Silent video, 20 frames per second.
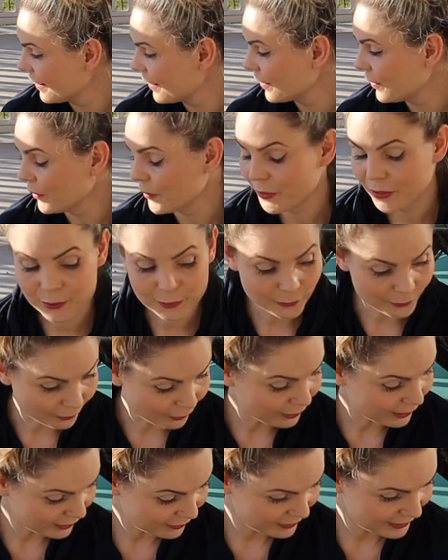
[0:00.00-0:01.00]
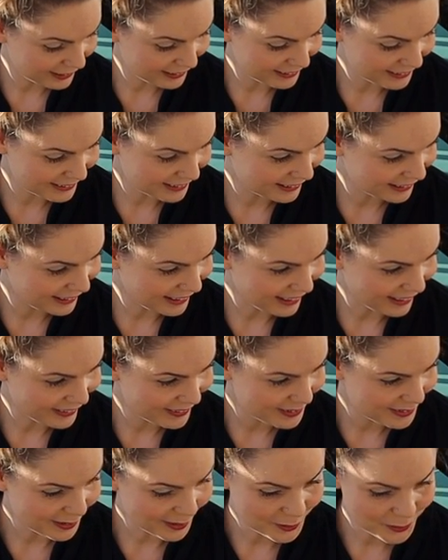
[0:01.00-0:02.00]
go through all of these and get
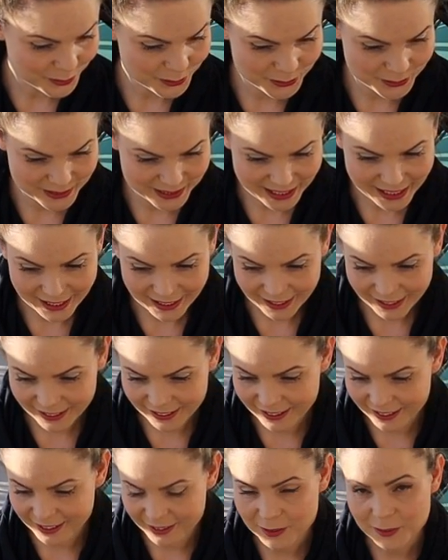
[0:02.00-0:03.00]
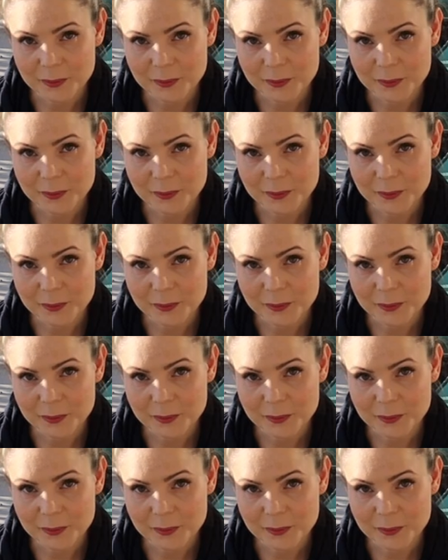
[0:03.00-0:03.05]
it done today